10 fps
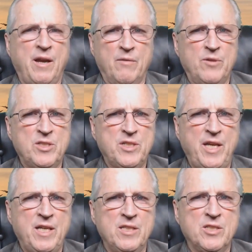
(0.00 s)
every
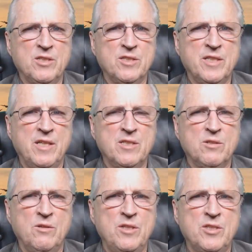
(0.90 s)
state can still sell
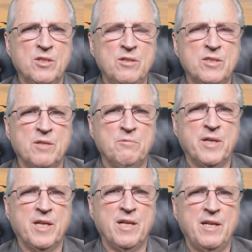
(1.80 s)
its own insurance and
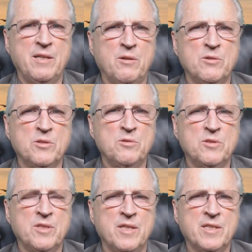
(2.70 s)
regulate those who
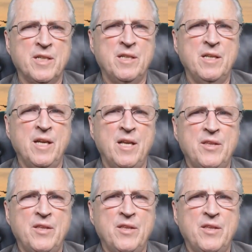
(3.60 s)
sell